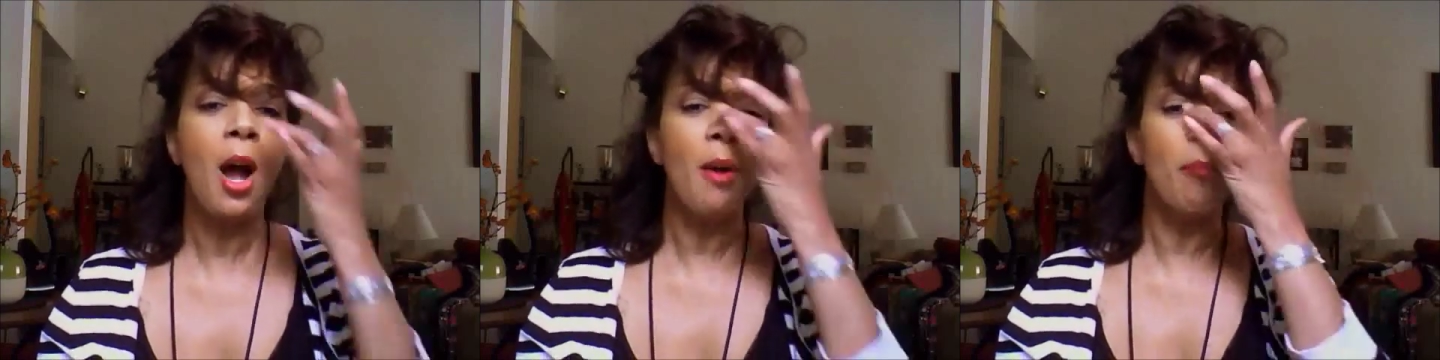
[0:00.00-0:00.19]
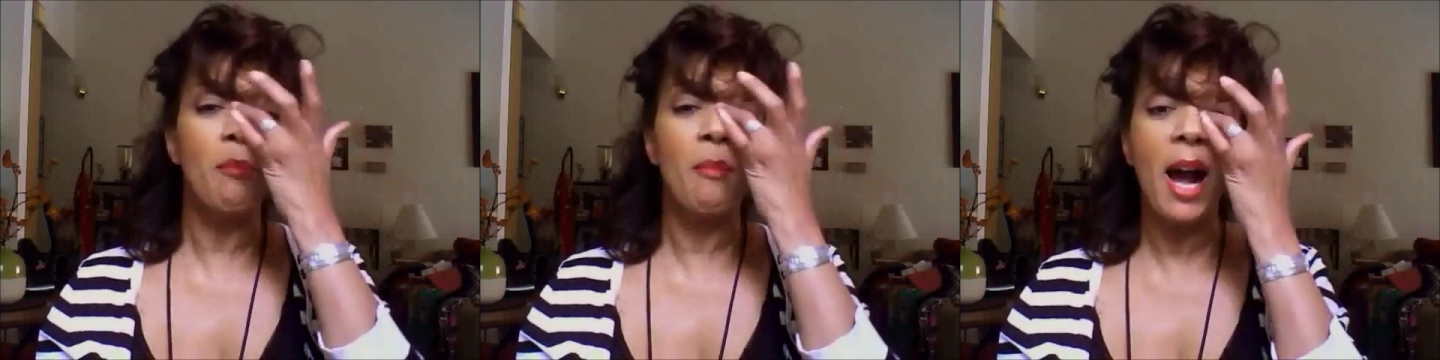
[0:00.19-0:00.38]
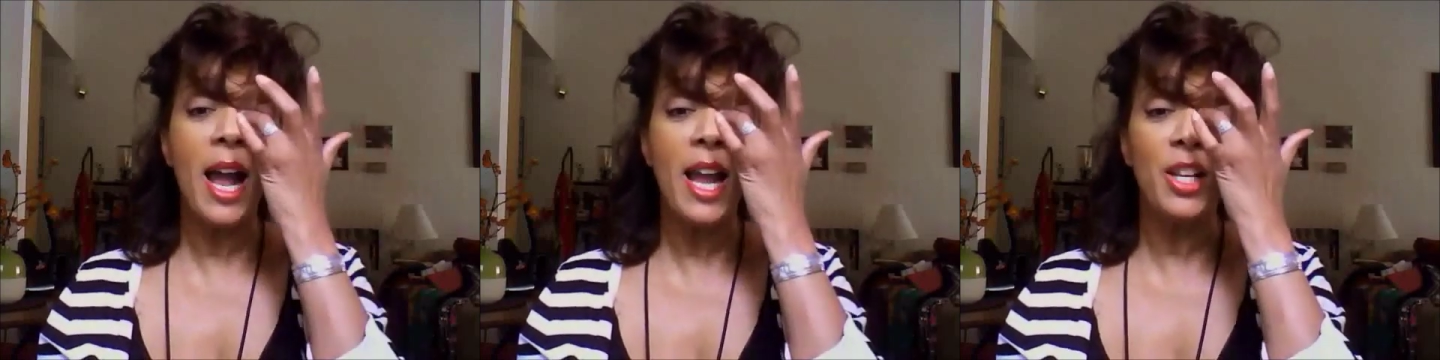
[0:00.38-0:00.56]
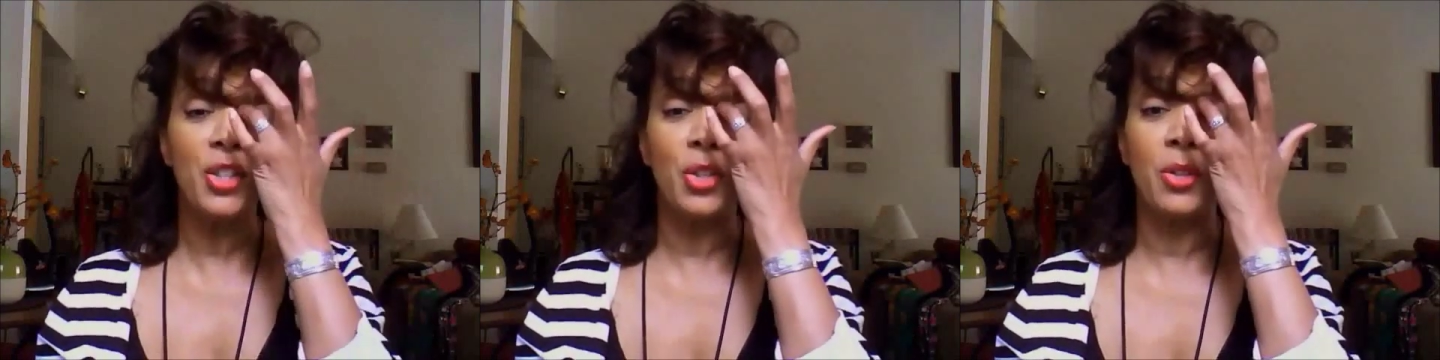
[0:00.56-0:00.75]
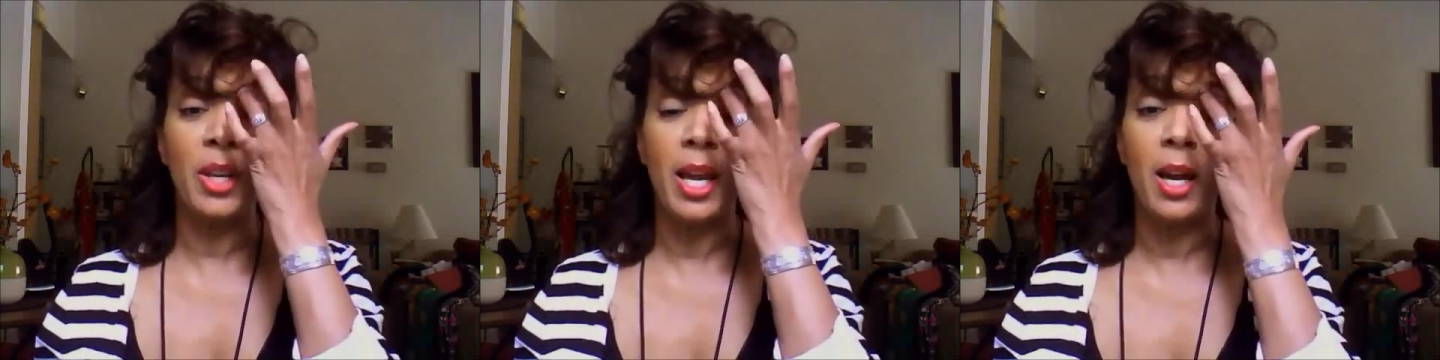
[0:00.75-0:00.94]
Mind
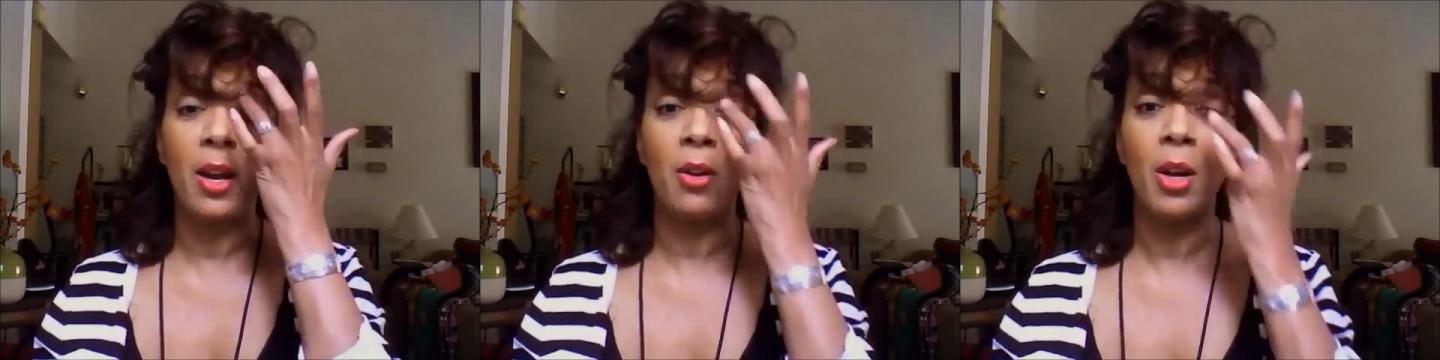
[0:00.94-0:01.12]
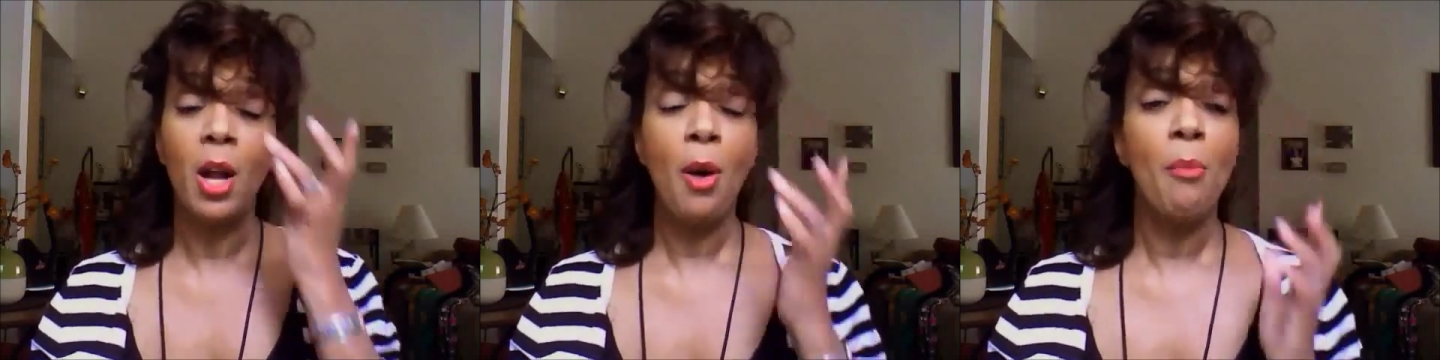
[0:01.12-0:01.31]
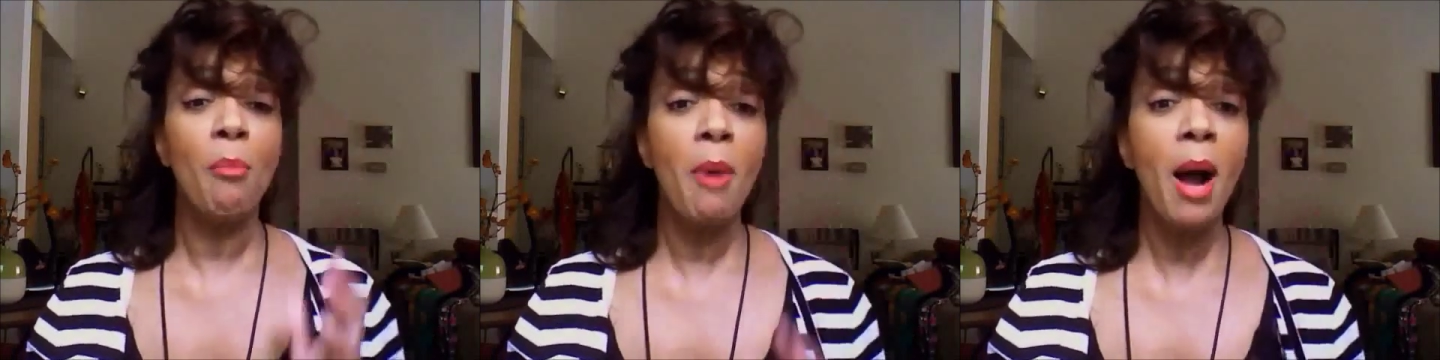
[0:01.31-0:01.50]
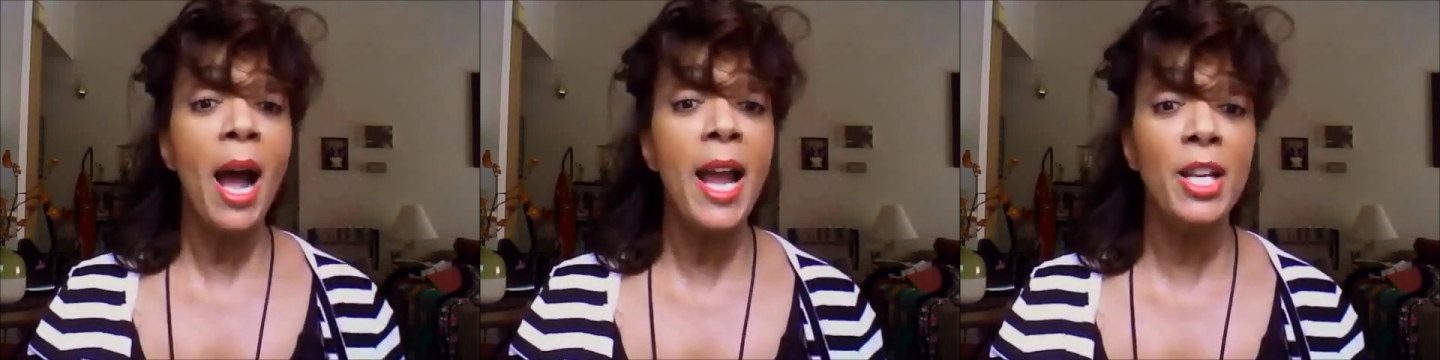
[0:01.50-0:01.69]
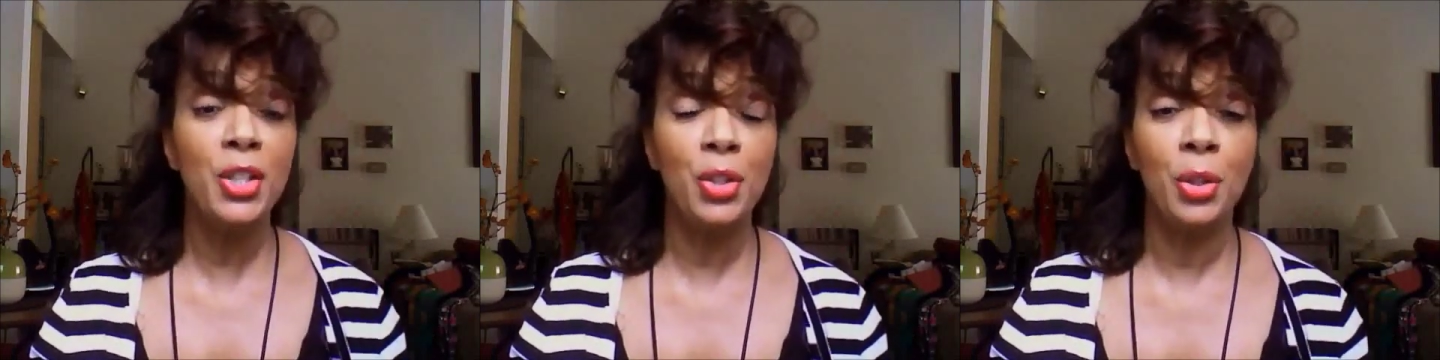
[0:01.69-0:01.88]
you now,
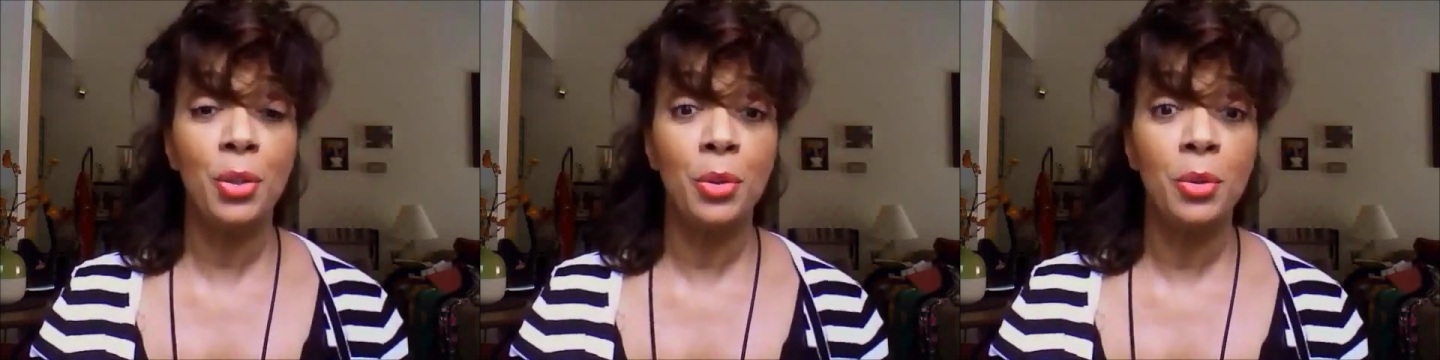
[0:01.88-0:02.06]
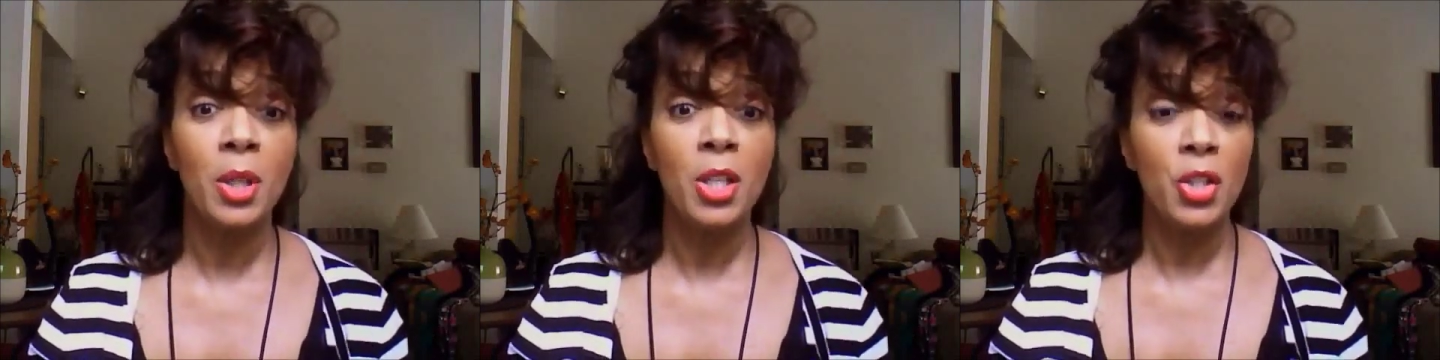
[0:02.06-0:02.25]
mind you,